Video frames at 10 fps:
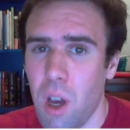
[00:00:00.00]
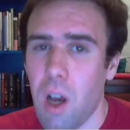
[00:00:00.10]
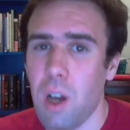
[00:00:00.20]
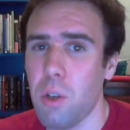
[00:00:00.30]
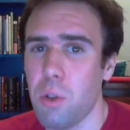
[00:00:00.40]

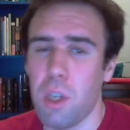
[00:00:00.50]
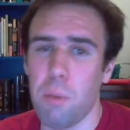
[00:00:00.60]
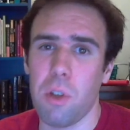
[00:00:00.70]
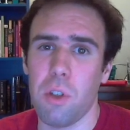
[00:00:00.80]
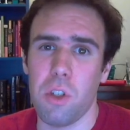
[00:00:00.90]
You'll
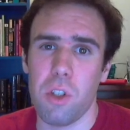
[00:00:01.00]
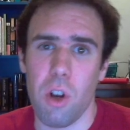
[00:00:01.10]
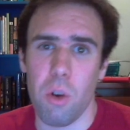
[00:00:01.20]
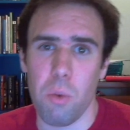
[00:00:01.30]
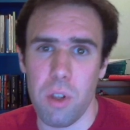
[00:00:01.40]
typically
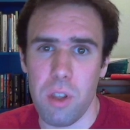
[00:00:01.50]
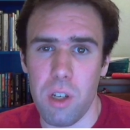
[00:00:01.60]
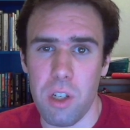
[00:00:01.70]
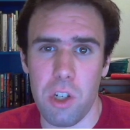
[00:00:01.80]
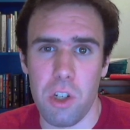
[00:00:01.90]
start with
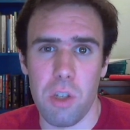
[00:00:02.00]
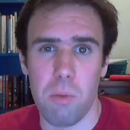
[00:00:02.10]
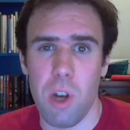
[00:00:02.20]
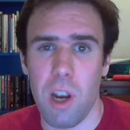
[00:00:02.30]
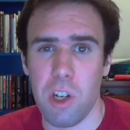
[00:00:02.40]
addition,
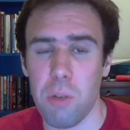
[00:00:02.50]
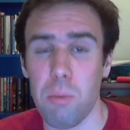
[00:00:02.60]
subtraction.